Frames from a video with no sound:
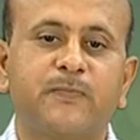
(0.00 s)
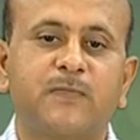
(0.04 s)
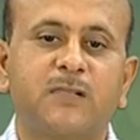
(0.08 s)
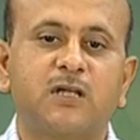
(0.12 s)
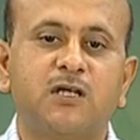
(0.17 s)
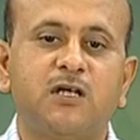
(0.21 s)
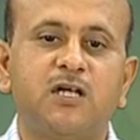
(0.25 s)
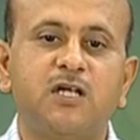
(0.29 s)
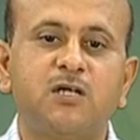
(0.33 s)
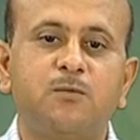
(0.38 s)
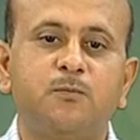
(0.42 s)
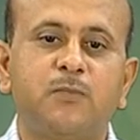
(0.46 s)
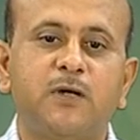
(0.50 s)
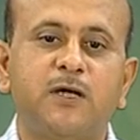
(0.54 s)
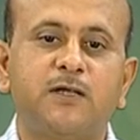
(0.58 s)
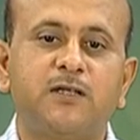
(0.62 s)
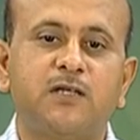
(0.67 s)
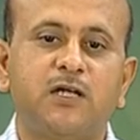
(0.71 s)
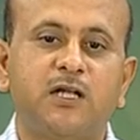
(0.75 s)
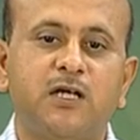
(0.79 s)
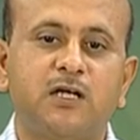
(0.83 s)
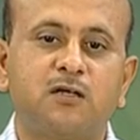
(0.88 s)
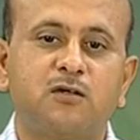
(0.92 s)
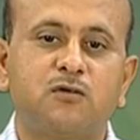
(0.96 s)
hit by the
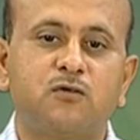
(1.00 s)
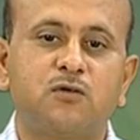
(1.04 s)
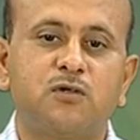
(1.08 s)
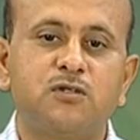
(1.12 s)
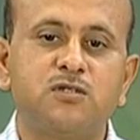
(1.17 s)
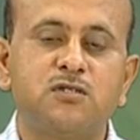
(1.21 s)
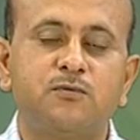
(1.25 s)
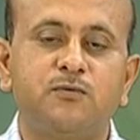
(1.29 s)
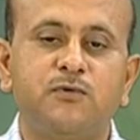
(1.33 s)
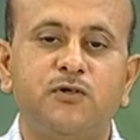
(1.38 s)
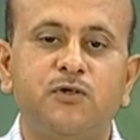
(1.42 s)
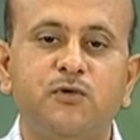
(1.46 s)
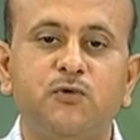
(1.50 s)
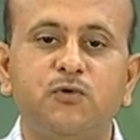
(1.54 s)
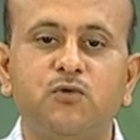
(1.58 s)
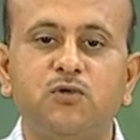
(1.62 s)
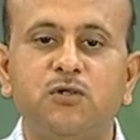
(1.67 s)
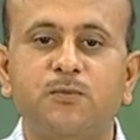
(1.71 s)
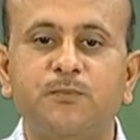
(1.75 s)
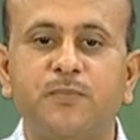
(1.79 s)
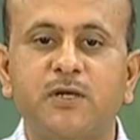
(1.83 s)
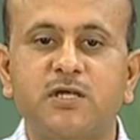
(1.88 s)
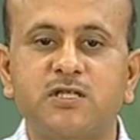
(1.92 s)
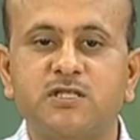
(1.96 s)
electrons due to
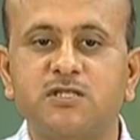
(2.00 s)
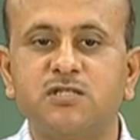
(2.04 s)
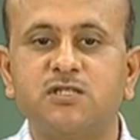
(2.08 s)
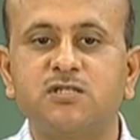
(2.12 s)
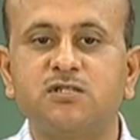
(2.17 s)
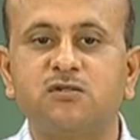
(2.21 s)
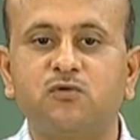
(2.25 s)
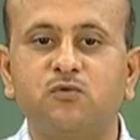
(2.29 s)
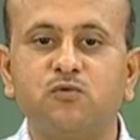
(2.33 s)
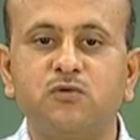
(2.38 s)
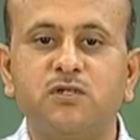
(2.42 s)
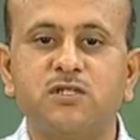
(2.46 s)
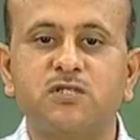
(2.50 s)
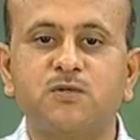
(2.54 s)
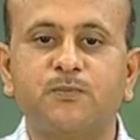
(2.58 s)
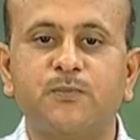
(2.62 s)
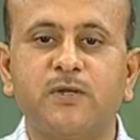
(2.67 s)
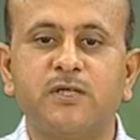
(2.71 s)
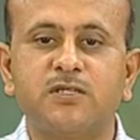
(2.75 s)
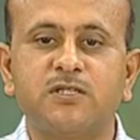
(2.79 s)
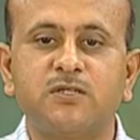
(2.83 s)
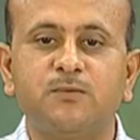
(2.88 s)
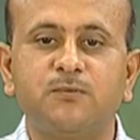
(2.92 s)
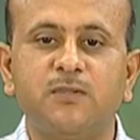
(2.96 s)
the passes through the
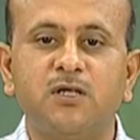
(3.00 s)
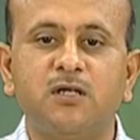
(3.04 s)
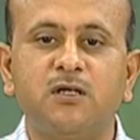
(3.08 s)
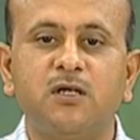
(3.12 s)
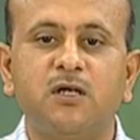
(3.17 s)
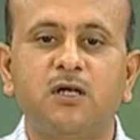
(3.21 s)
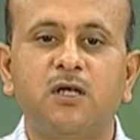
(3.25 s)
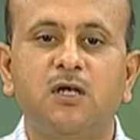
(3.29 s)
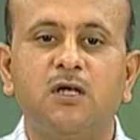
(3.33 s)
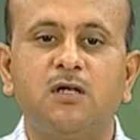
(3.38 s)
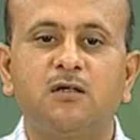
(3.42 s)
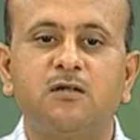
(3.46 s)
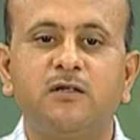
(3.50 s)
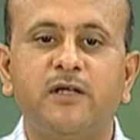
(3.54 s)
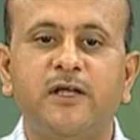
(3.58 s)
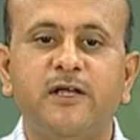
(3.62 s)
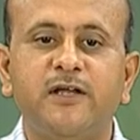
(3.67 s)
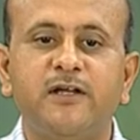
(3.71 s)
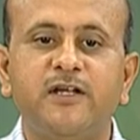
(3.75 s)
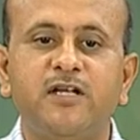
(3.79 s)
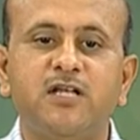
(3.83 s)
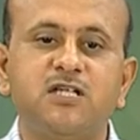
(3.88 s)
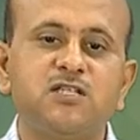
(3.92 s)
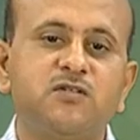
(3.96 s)
specimen the
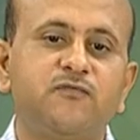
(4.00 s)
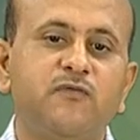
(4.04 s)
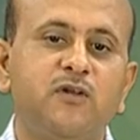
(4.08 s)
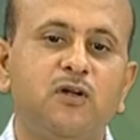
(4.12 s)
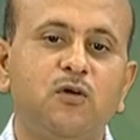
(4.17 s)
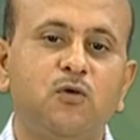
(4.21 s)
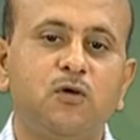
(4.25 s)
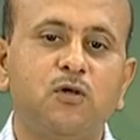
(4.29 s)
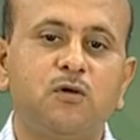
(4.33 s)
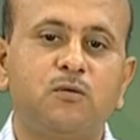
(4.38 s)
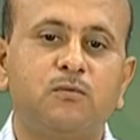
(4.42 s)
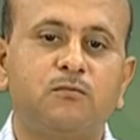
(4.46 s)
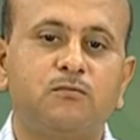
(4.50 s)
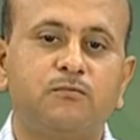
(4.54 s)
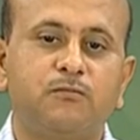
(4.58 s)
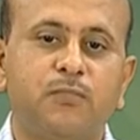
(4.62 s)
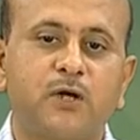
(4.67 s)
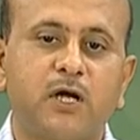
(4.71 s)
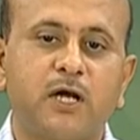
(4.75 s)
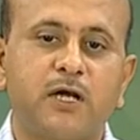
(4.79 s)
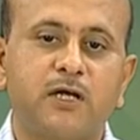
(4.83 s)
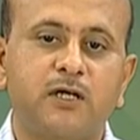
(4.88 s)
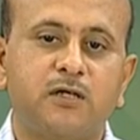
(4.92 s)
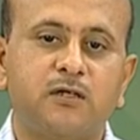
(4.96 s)
areas will look
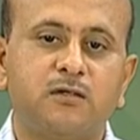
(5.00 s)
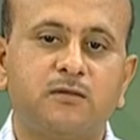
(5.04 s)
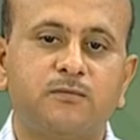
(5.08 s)
bright,